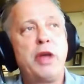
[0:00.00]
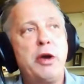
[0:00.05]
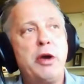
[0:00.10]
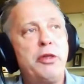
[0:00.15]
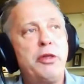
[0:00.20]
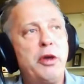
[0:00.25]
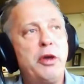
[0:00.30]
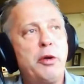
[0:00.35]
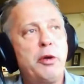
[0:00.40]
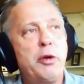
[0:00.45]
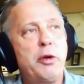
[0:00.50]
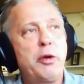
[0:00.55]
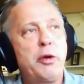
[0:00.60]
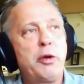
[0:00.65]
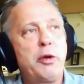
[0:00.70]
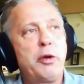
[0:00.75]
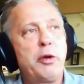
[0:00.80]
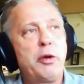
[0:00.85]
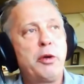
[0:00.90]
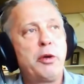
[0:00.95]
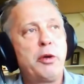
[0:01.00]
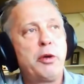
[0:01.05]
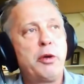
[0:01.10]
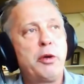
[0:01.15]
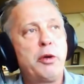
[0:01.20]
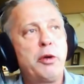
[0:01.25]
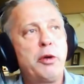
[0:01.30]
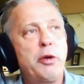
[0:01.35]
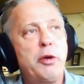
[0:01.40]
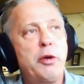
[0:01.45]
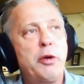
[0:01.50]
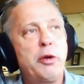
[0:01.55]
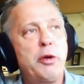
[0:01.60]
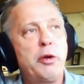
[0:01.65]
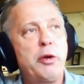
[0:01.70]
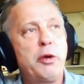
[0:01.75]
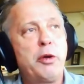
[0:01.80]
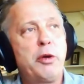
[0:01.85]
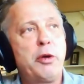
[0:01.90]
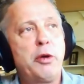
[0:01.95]
They were actually
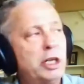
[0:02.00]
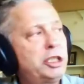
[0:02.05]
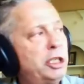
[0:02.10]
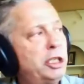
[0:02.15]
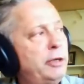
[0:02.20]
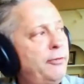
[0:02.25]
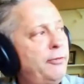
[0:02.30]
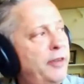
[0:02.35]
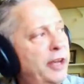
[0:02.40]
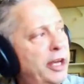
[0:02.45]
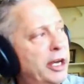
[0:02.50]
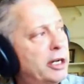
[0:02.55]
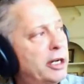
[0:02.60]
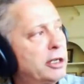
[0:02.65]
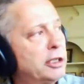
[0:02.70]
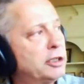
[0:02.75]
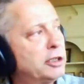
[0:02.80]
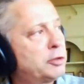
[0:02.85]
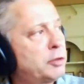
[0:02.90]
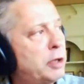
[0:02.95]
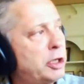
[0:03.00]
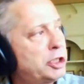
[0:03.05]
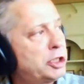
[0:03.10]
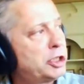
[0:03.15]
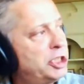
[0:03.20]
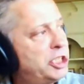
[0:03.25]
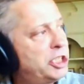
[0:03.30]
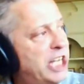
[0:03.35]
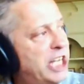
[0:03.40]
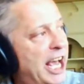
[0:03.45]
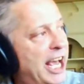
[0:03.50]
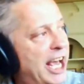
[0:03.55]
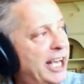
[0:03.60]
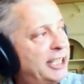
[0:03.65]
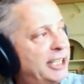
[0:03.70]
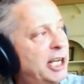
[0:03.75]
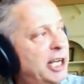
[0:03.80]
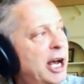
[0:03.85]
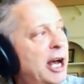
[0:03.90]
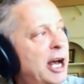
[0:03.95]
Russian vehicles, Russian
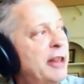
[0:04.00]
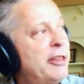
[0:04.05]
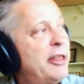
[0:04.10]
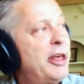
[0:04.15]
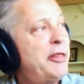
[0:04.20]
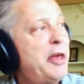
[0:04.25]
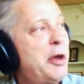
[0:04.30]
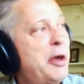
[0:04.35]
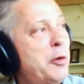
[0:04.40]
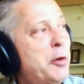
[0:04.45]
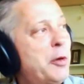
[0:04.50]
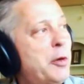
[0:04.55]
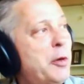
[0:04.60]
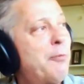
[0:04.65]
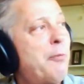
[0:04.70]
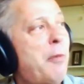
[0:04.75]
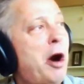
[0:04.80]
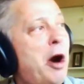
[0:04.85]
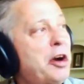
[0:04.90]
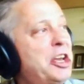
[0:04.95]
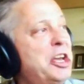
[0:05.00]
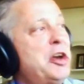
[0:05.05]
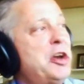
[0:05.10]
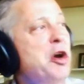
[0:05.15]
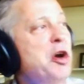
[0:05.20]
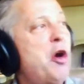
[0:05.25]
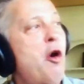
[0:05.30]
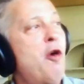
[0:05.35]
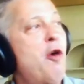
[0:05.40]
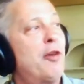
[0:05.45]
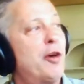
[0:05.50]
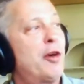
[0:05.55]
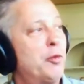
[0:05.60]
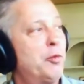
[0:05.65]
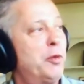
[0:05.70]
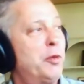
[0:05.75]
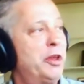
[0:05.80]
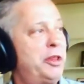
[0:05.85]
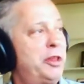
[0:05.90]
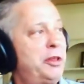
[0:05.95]
tanks that they were marking over
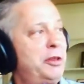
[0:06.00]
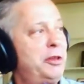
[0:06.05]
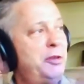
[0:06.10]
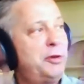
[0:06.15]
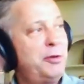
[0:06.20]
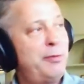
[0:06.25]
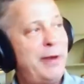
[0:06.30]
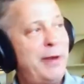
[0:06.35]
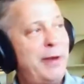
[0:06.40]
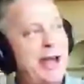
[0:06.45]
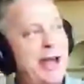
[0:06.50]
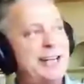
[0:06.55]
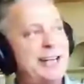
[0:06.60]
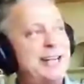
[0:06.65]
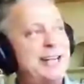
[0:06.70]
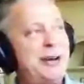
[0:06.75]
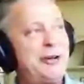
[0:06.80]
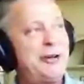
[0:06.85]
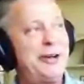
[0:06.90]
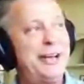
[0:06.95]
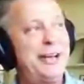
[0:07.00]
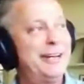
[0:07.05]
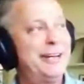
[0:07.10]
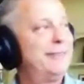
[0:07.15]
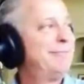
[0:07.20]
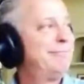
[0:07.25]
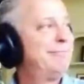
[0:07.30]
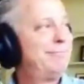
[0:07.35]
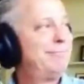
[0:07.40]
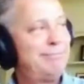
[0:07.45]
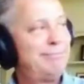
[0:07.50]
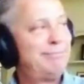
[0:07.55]
with humanitarian